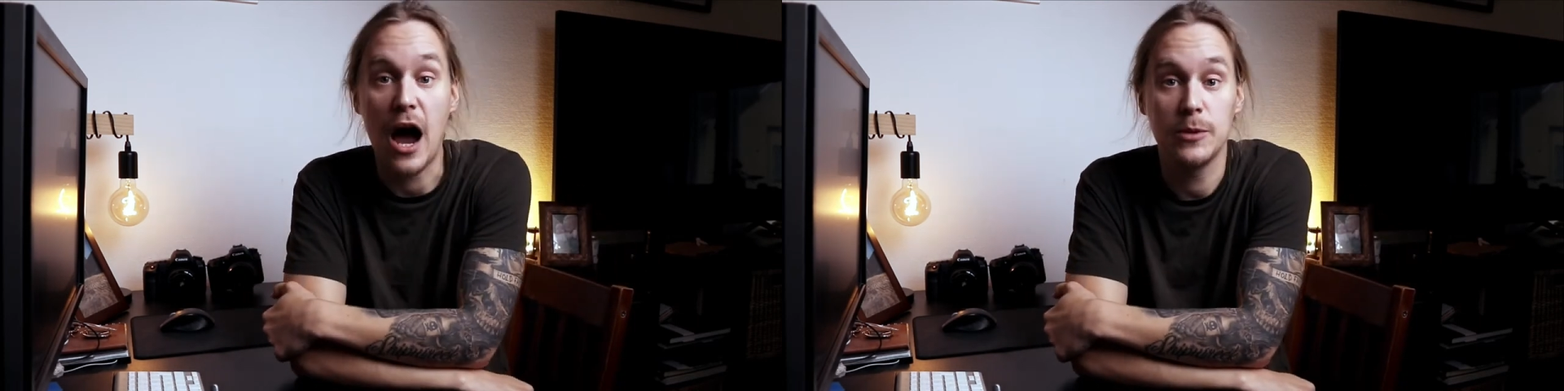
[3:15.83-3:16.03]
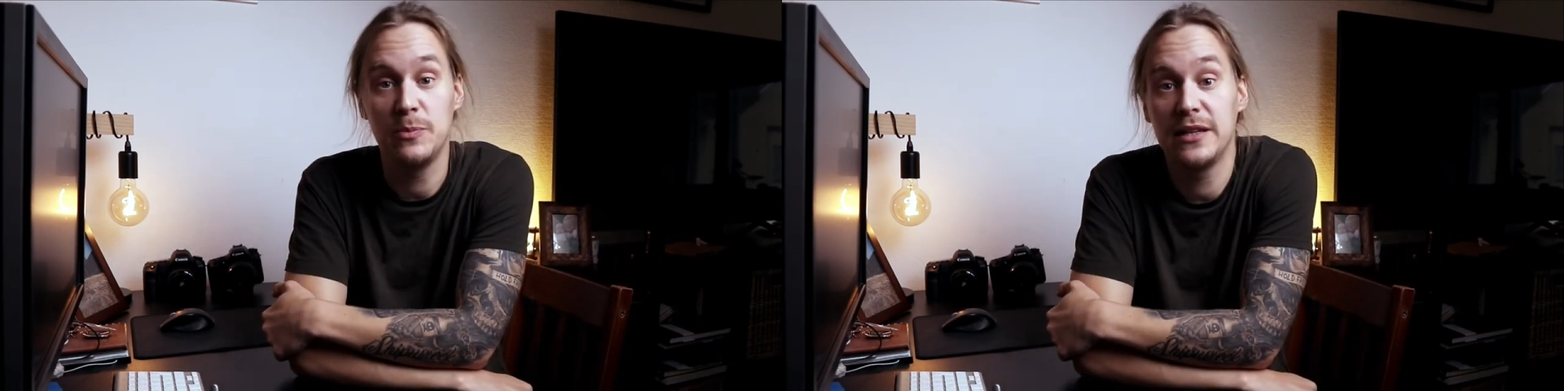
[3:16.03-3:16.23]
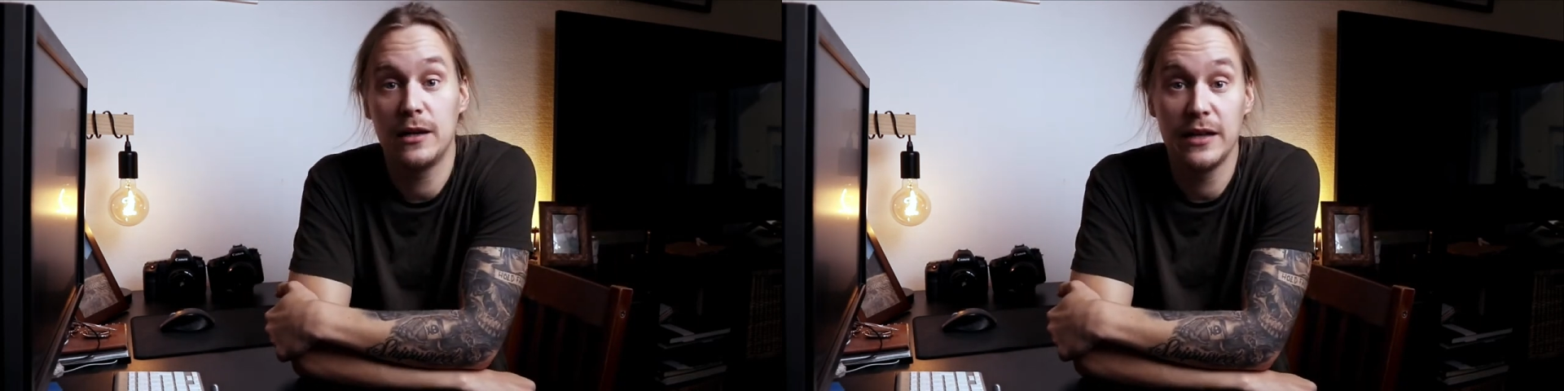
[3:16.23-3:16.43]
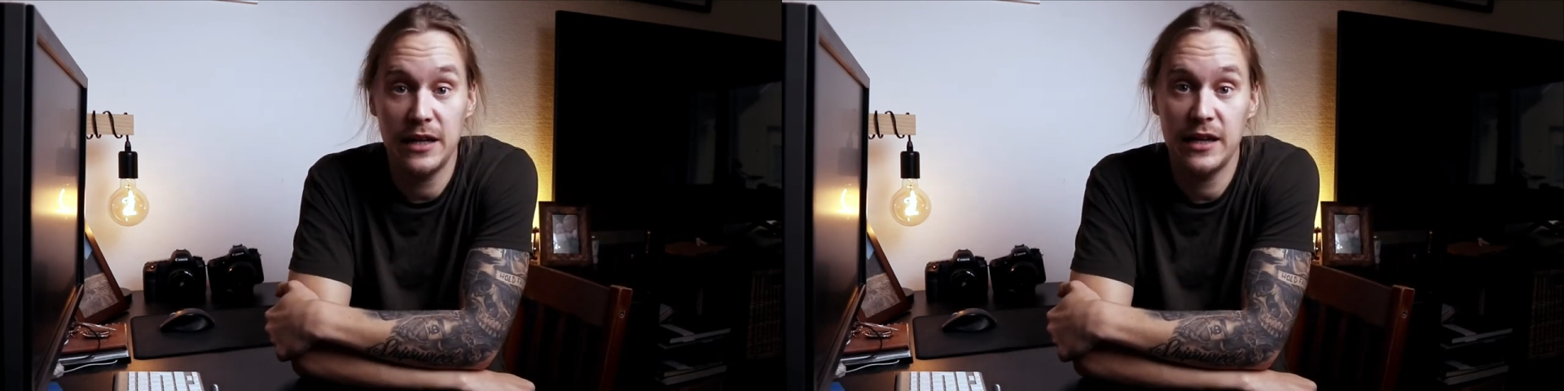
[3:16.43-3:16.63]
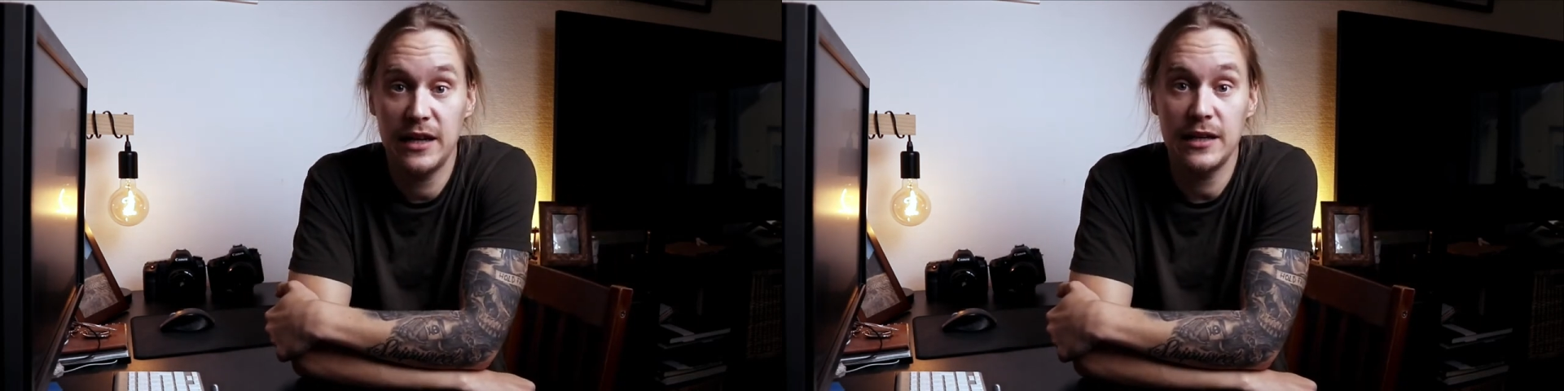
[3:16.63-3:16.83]
I'd be
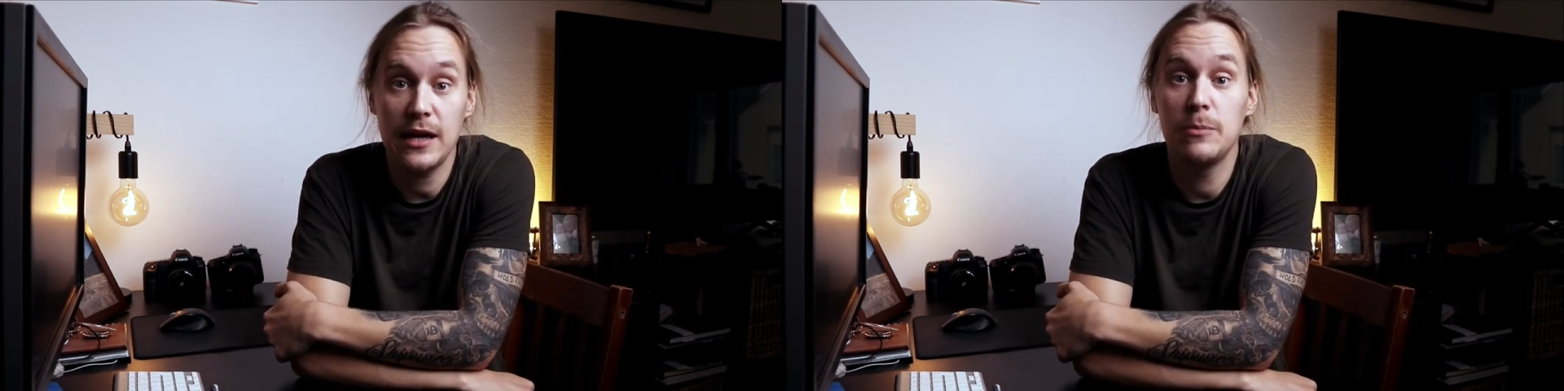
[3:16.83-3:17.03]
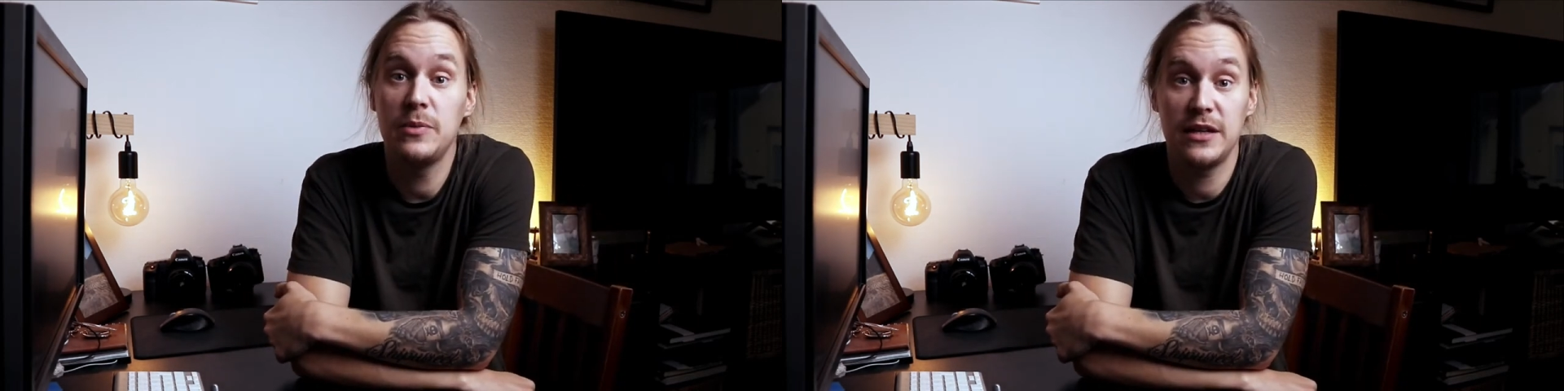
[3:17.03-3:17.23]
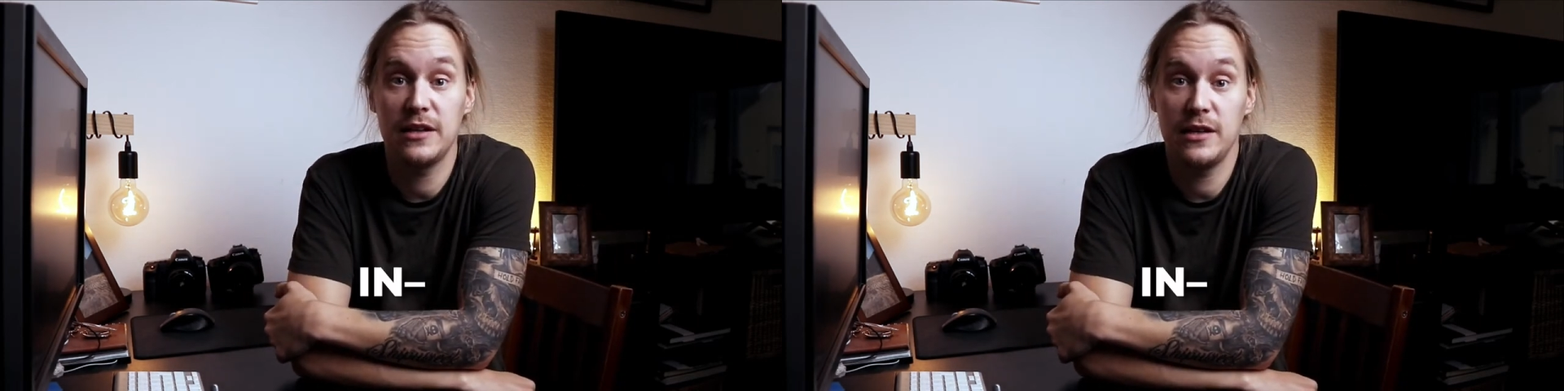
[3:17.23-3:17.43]
leaning in and being